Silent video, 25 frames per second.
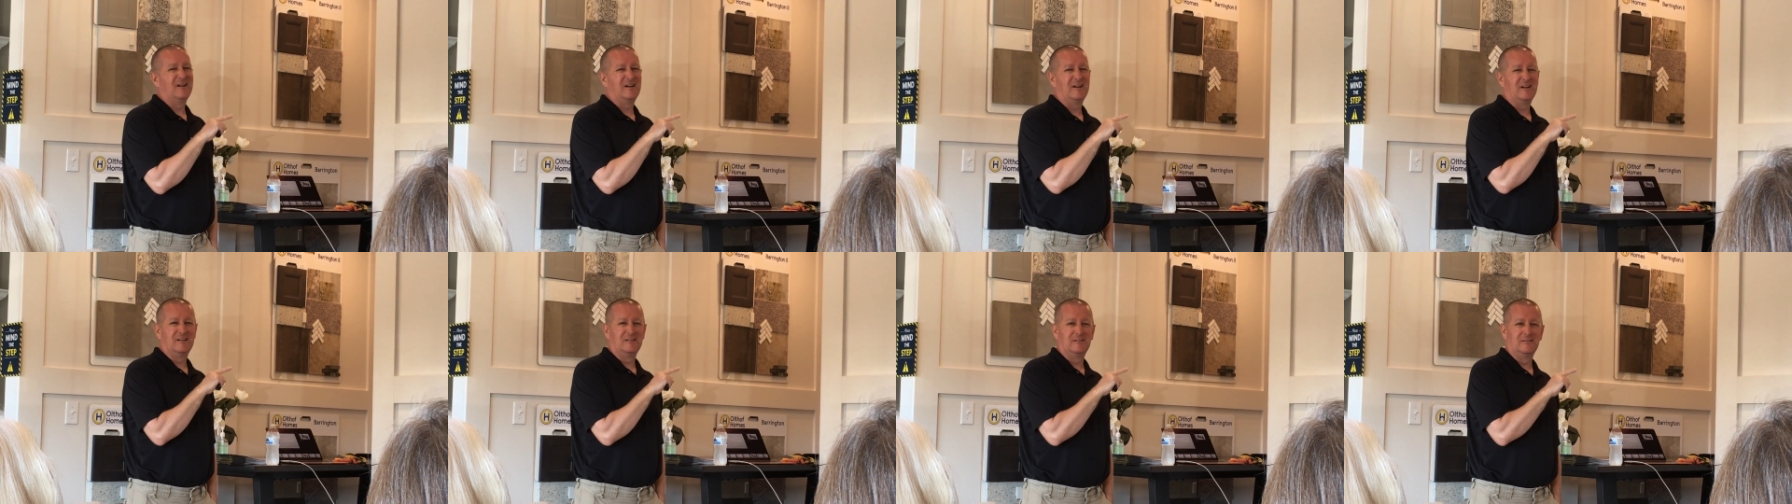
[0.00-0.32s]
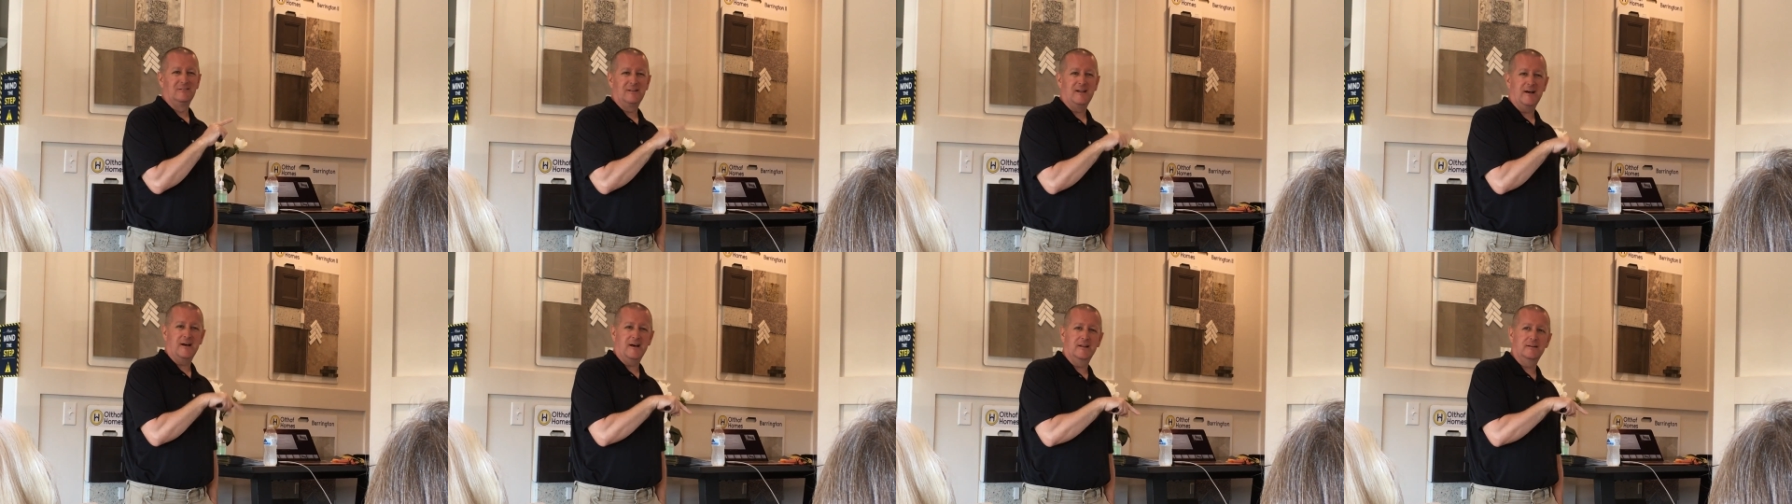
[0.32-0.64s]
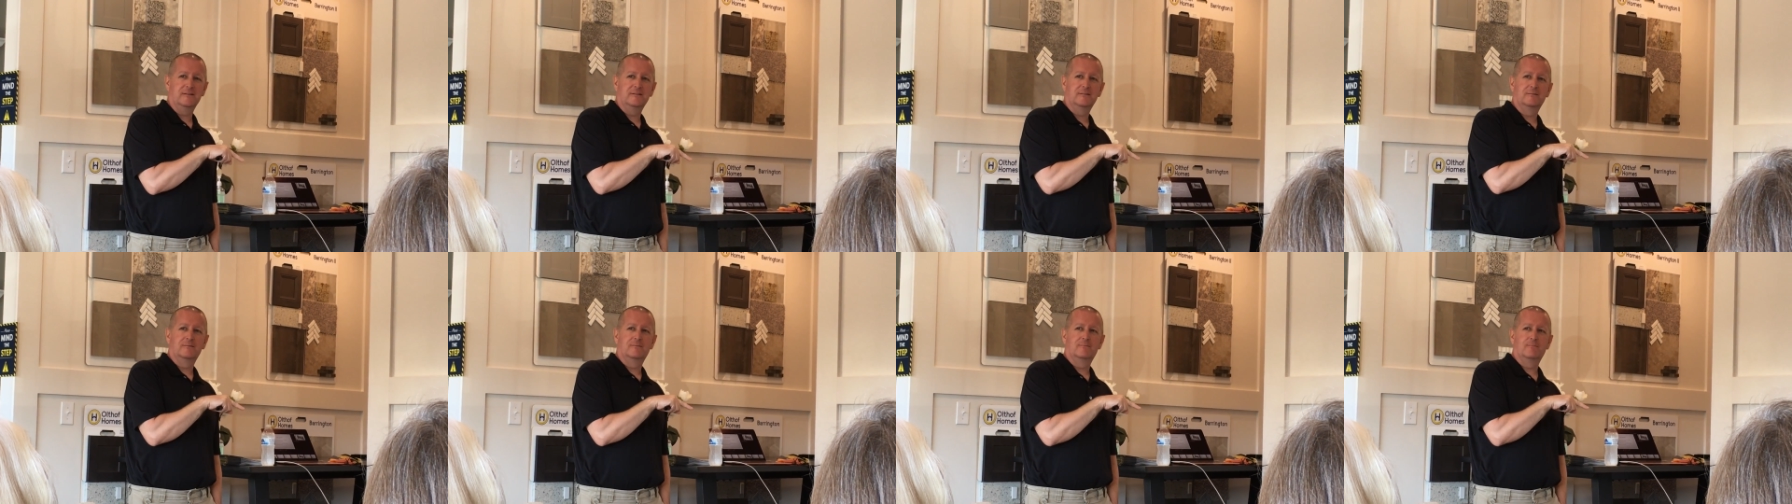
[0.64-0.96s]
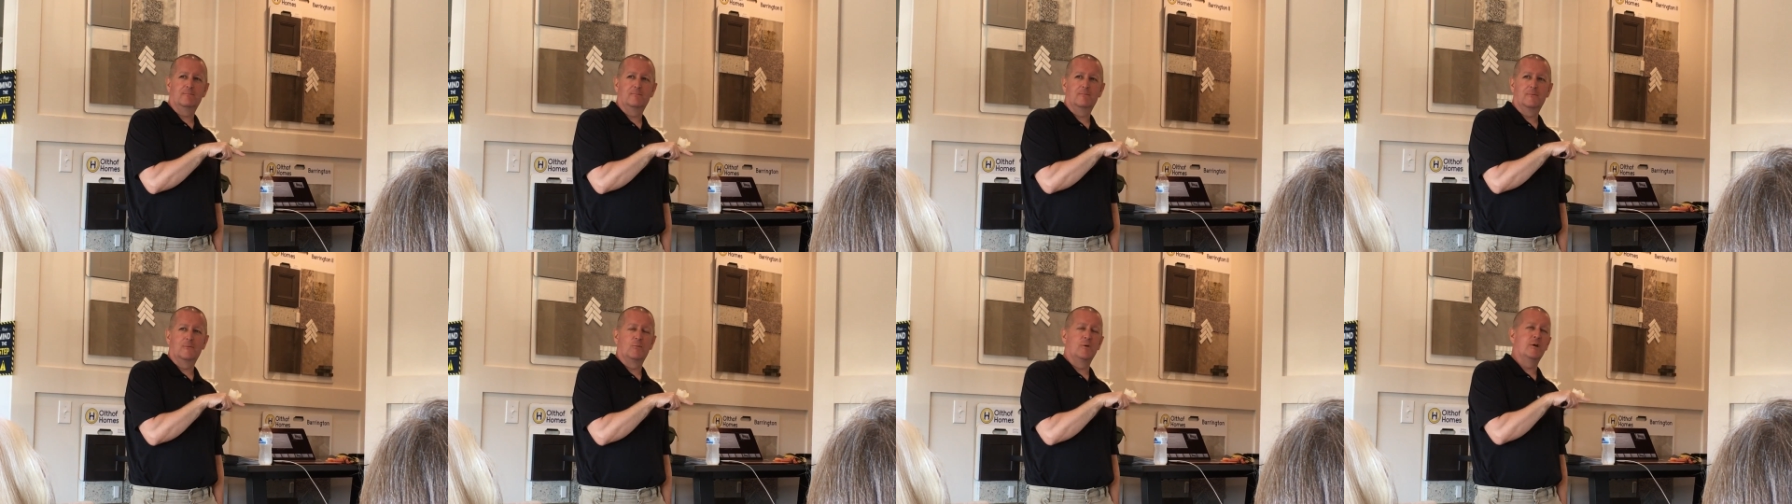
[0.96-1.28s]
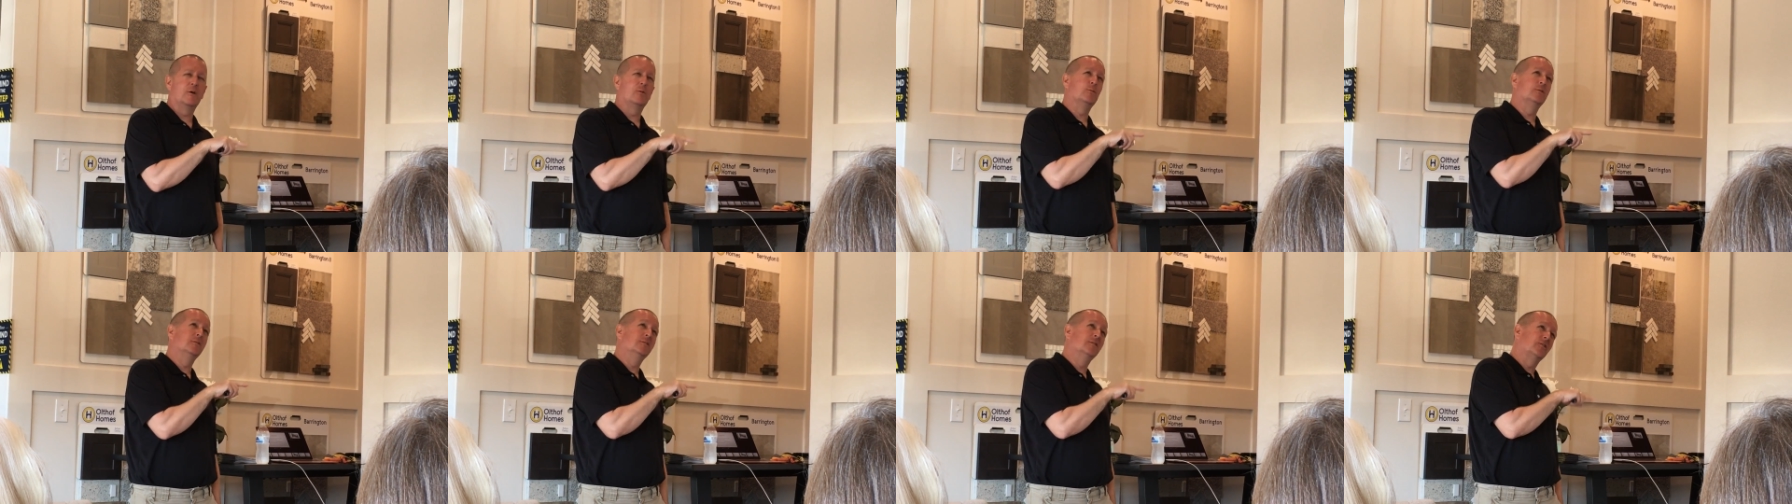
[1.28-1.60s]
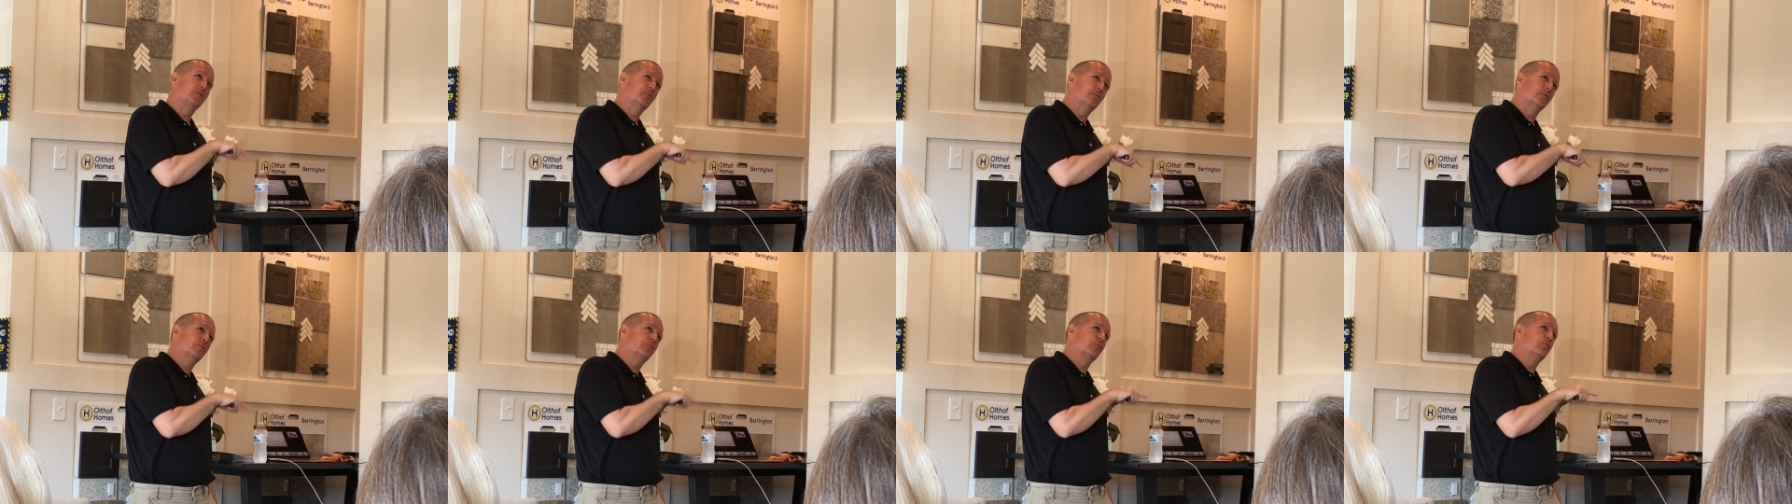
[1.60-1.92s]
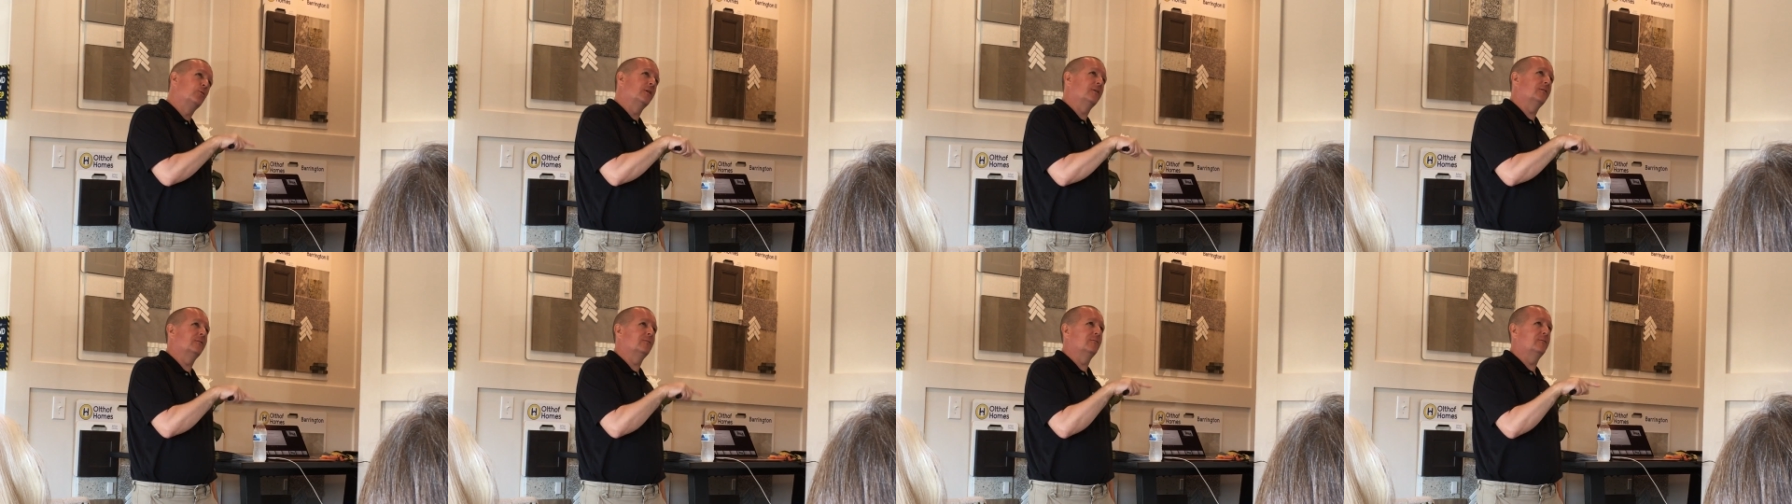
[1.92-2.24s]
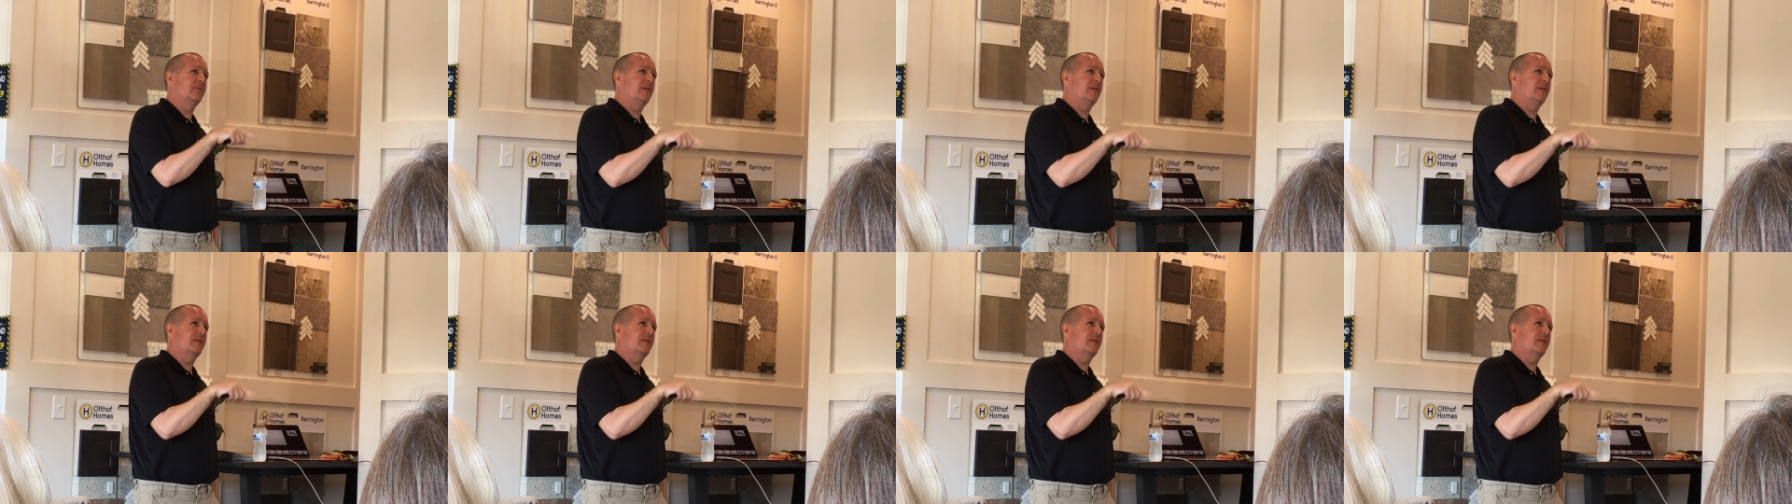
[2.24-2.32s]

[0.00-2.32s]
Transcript: A lot, well, when this was written,